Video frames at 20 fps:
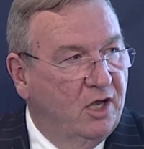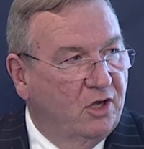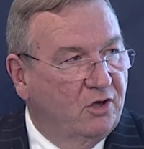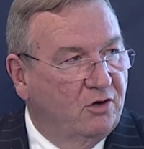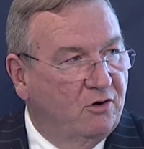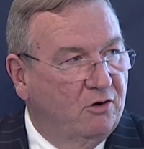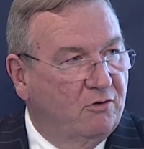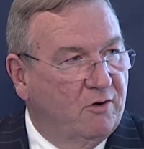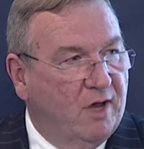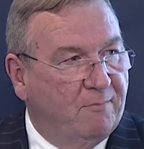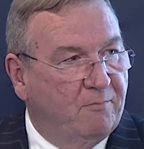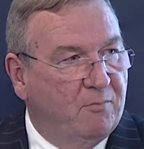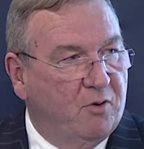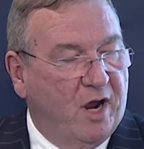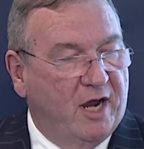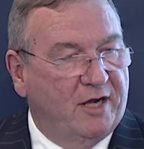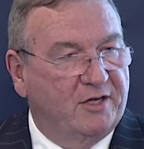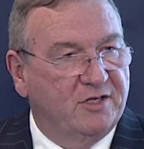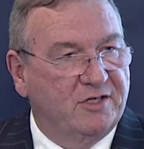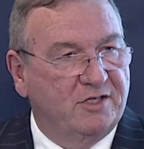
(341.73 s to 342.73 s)
grew up
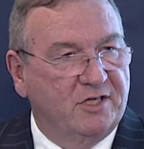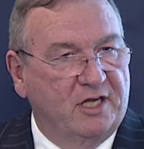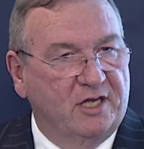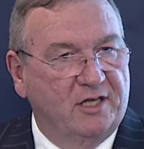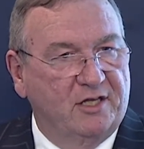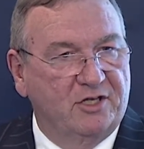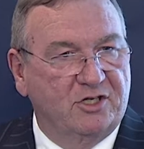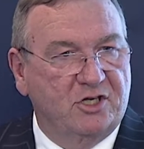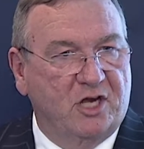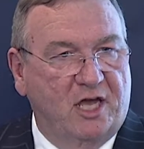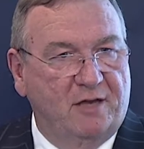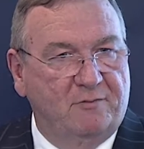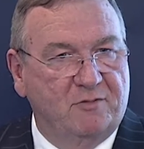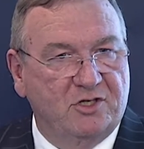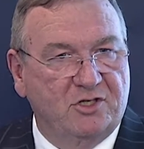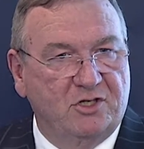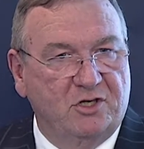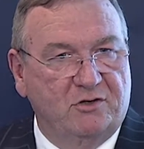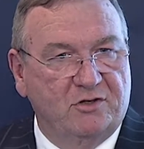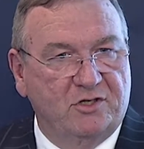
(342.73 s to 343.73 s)
practising in the
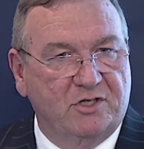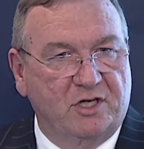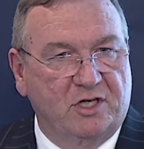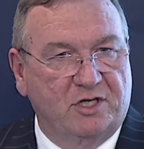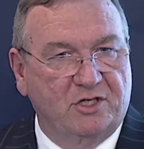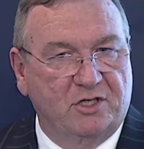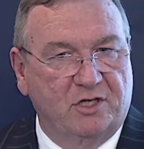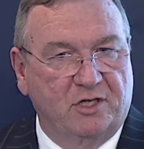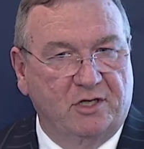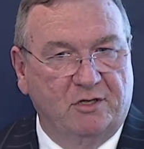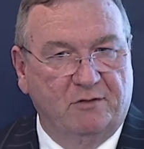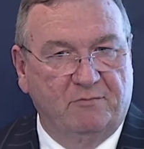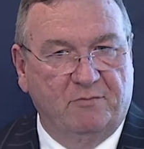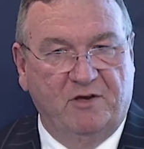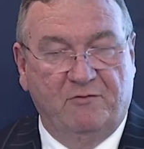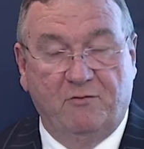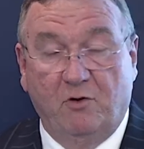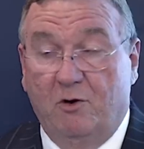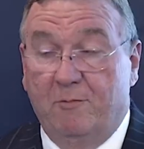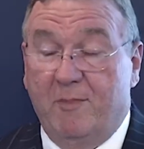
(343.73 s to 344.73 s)
Chamber's jurisdiction
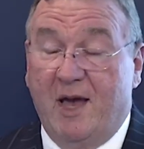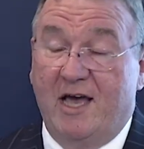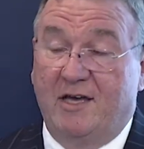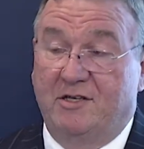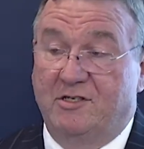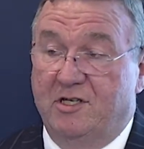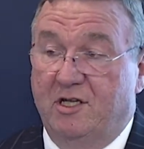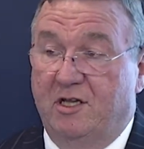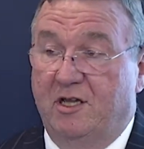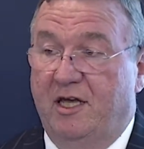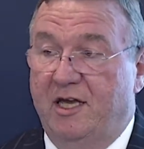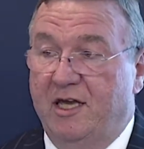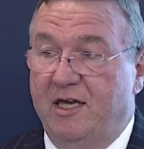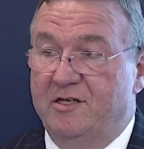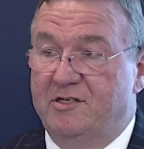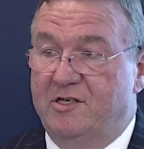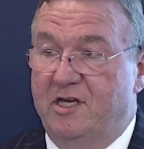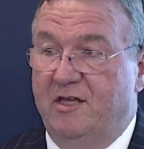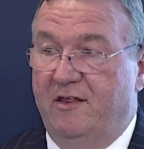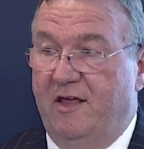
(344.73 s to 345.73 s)
before Master Lee,
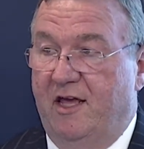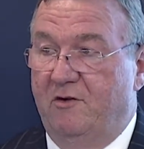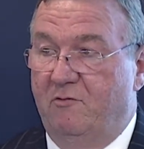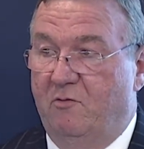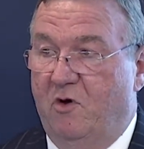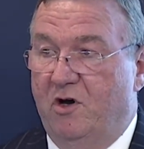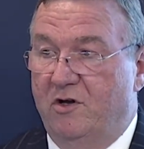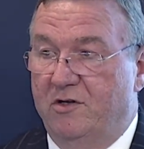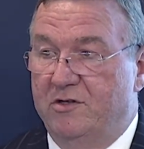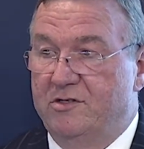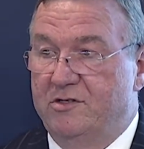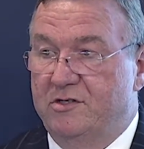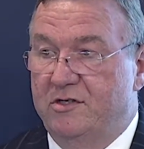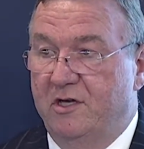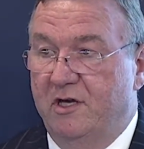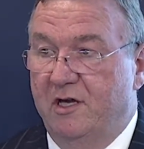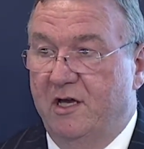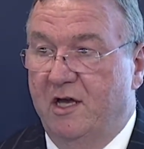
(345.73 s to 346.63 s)
as he then was.